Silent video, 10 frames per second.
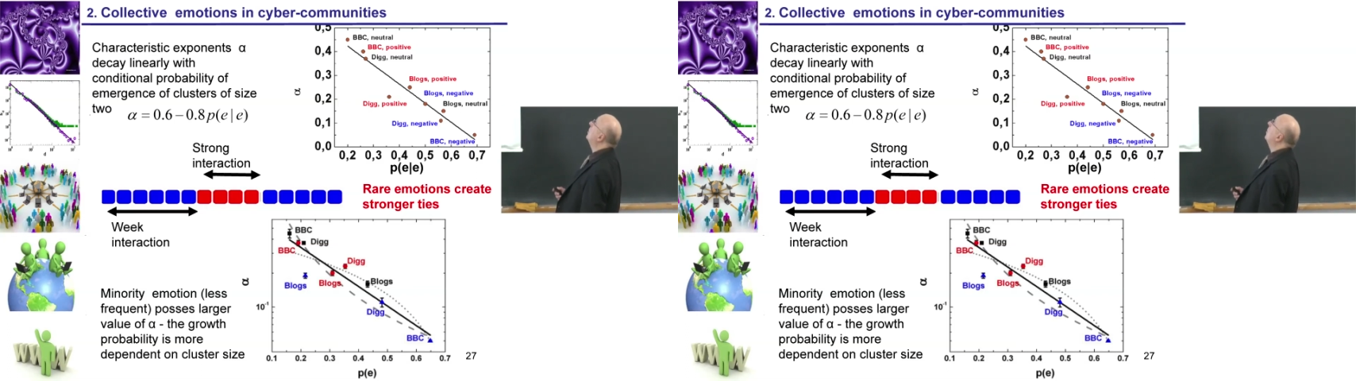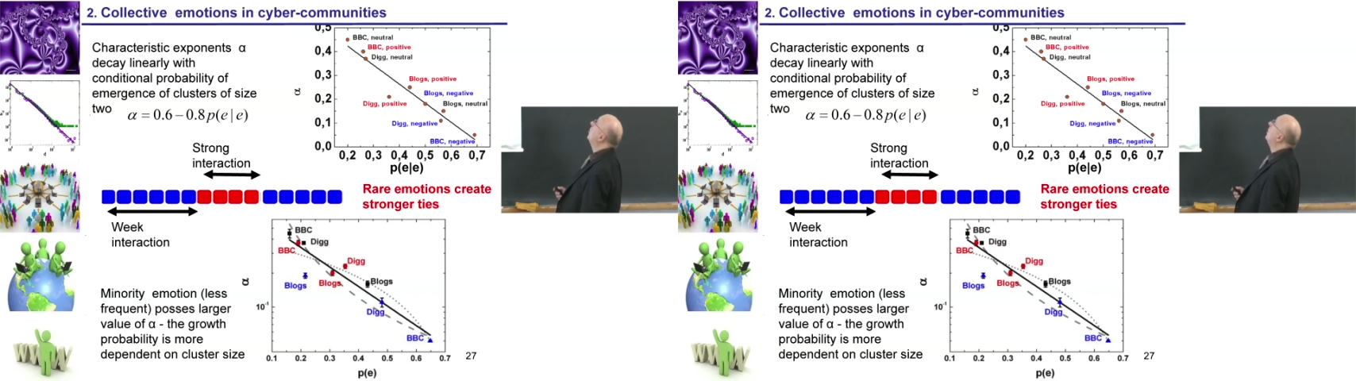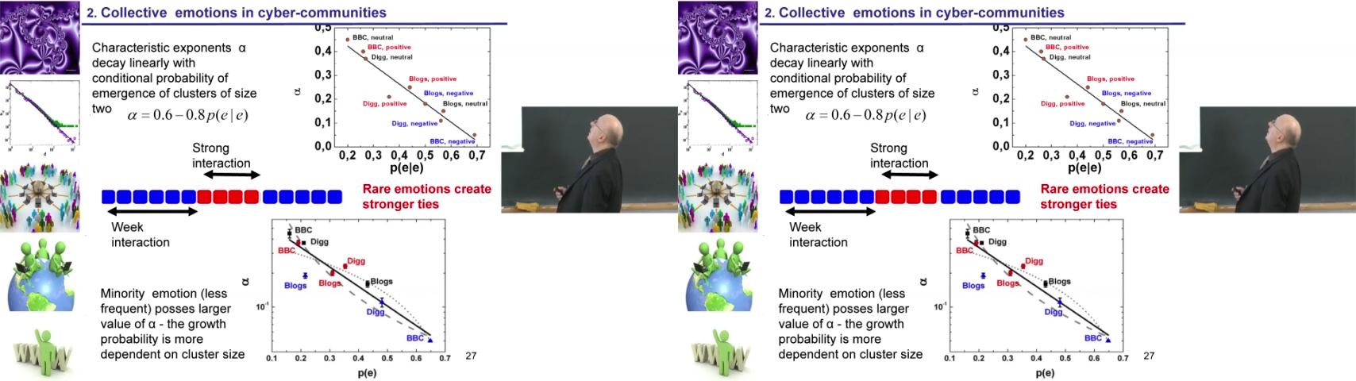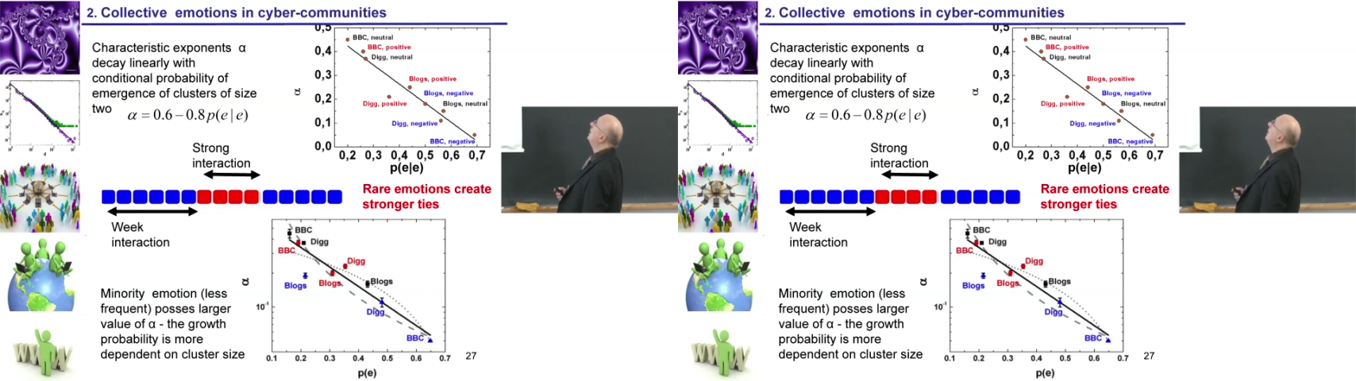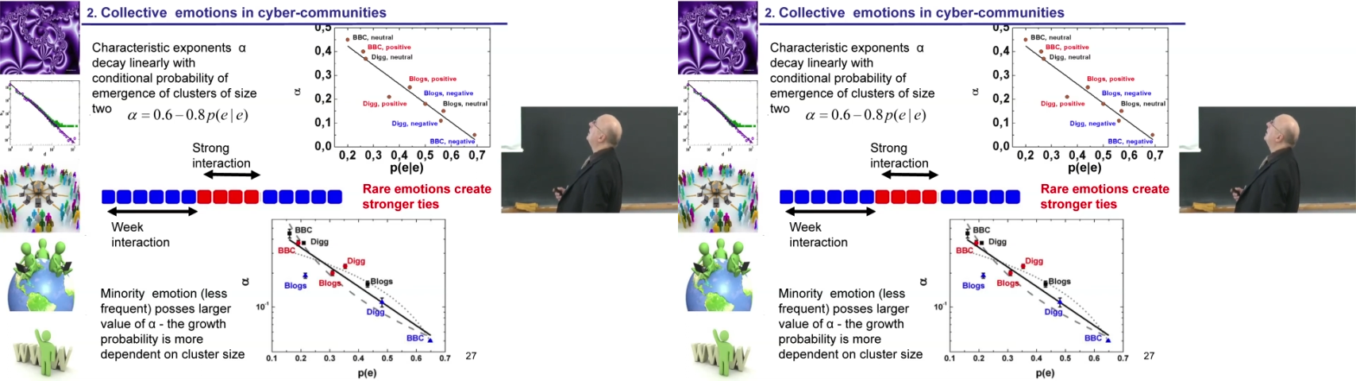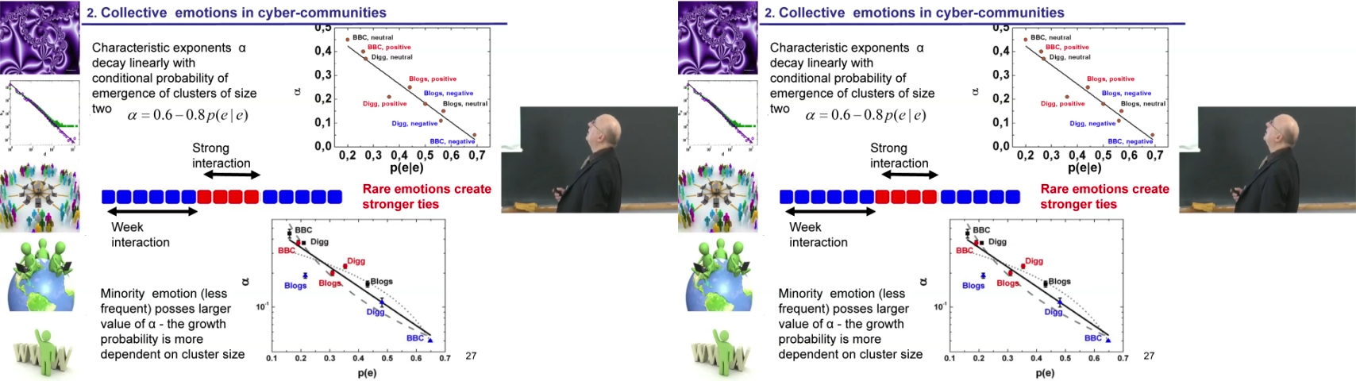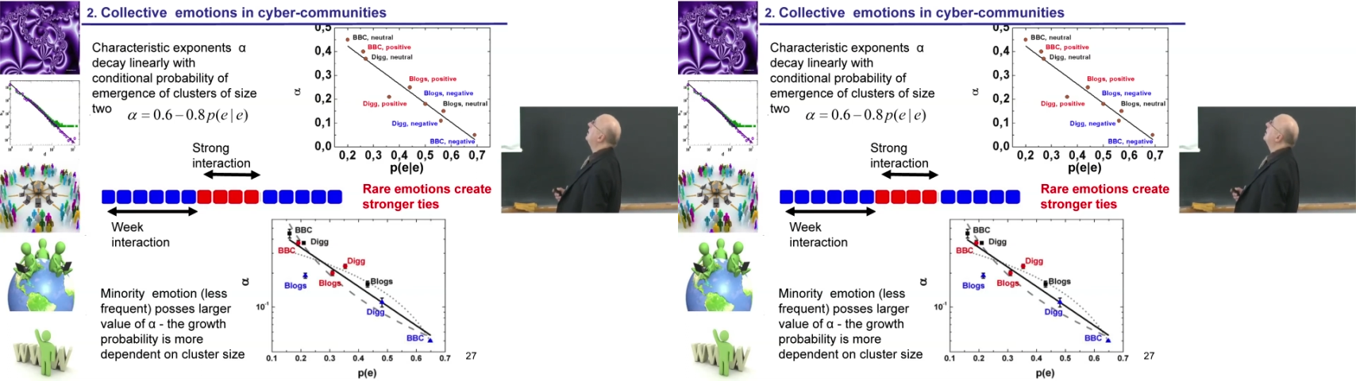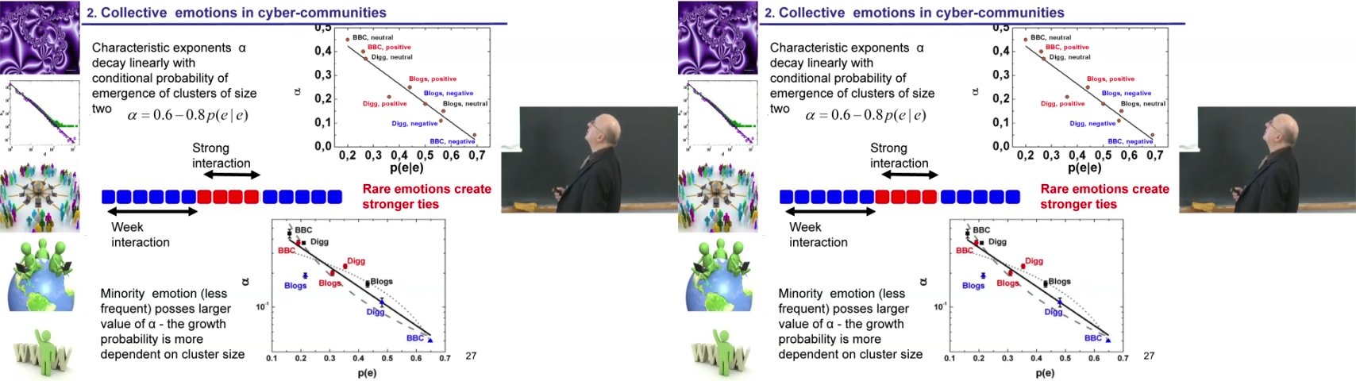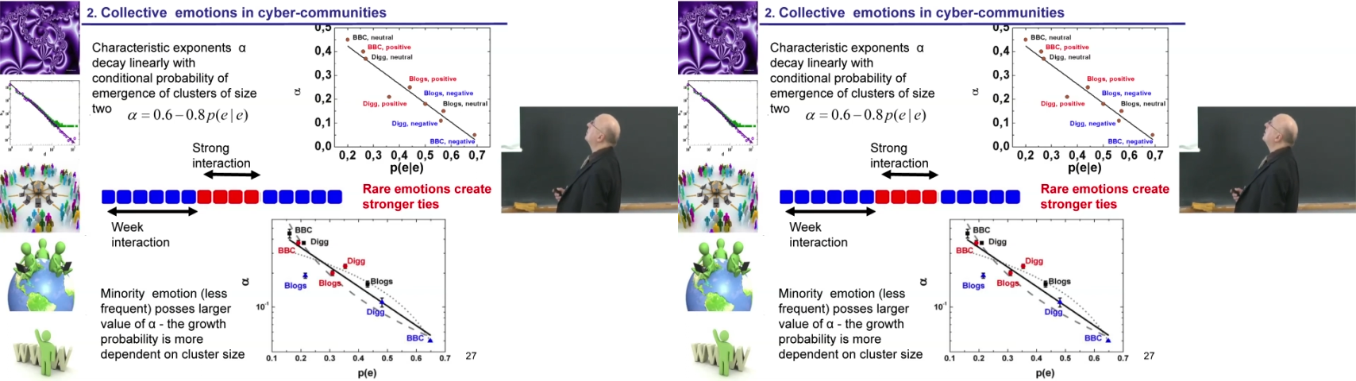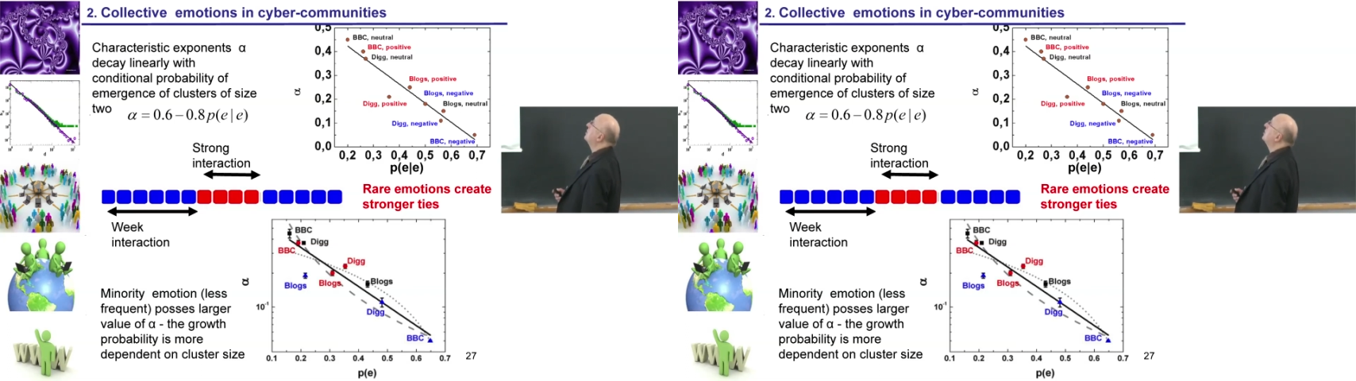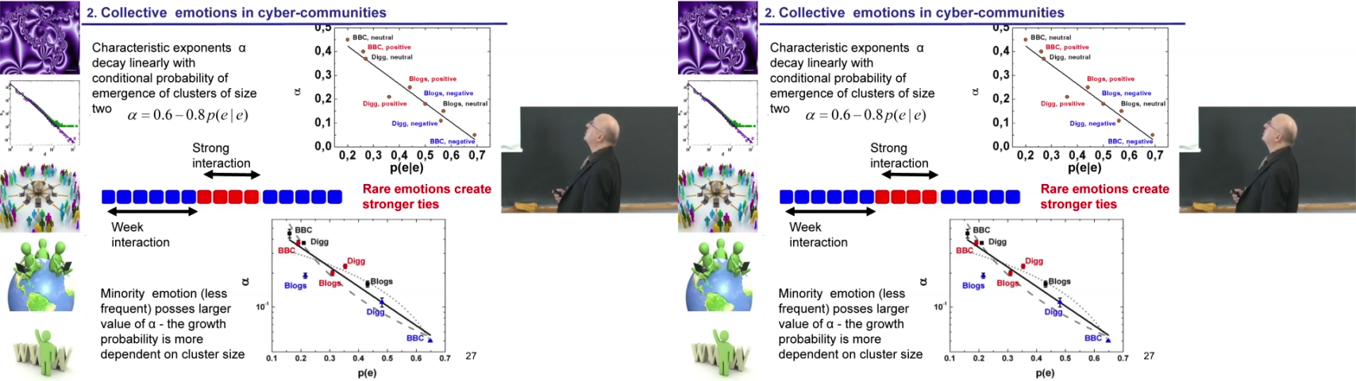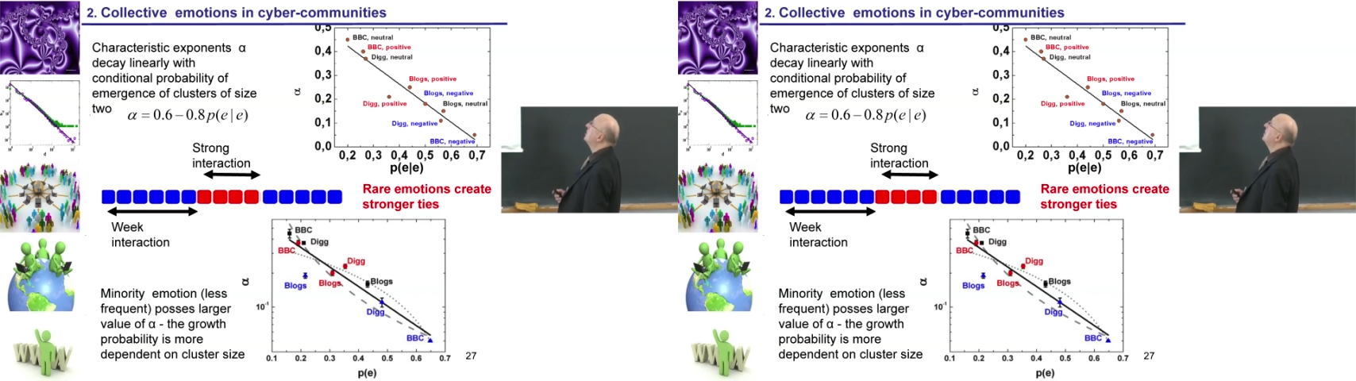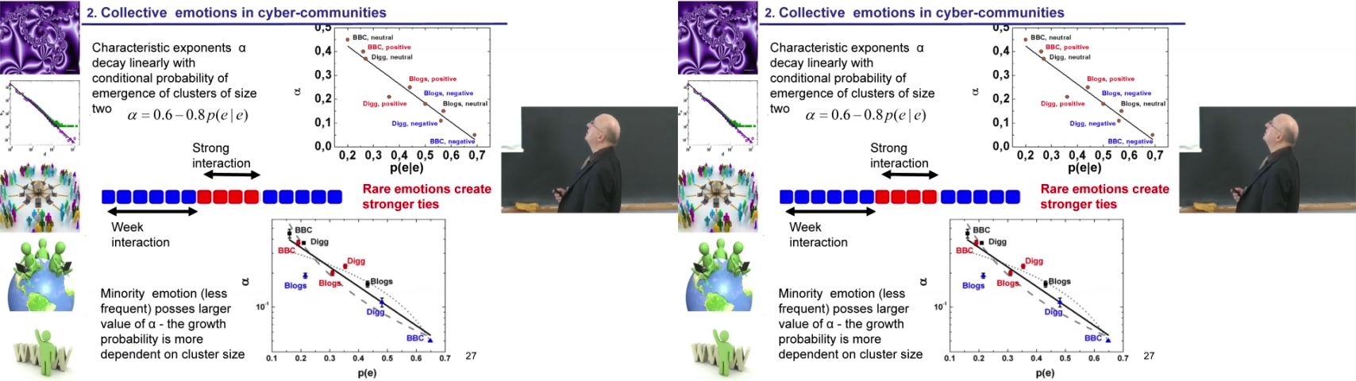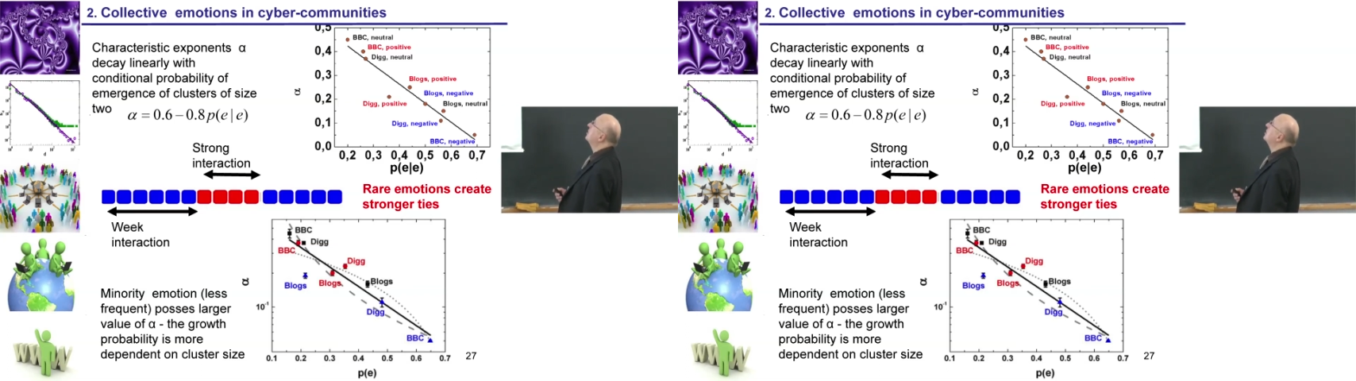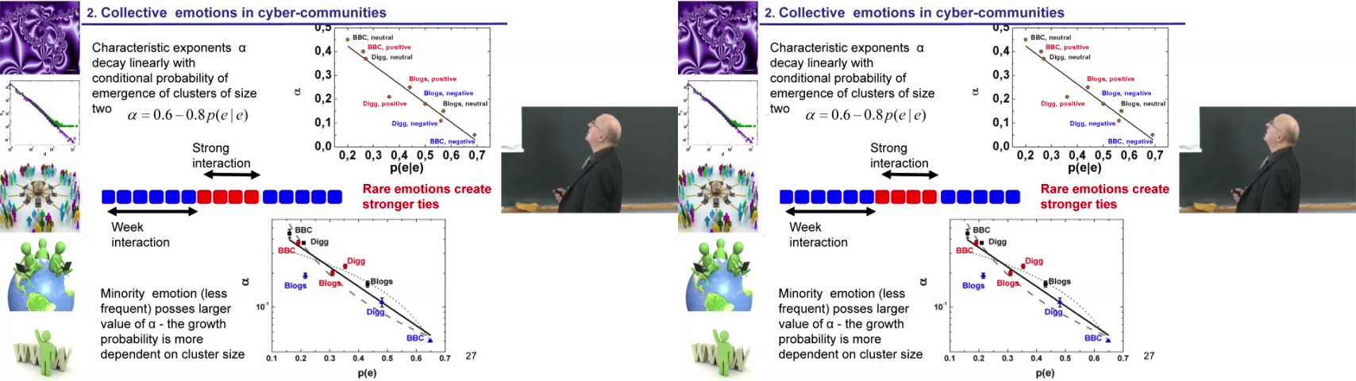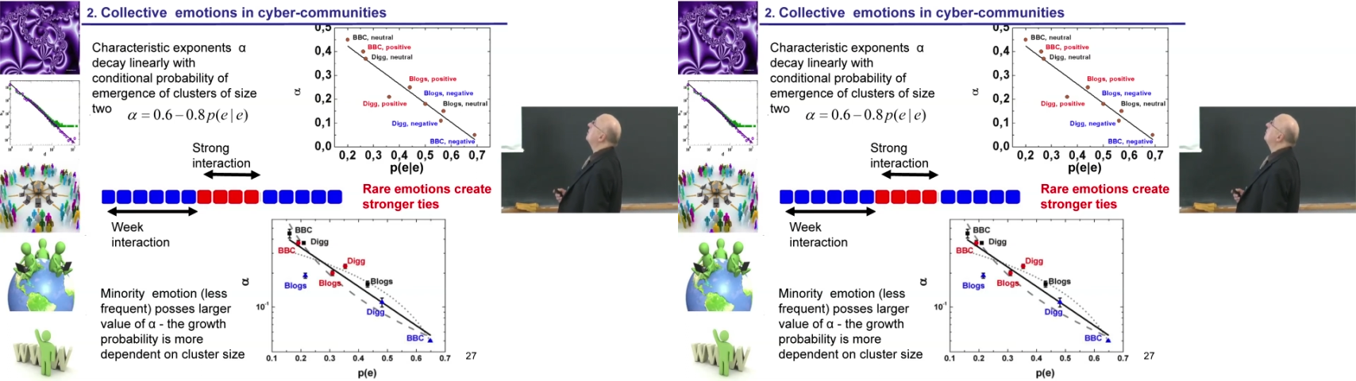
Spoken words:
[unreadable: no face in view]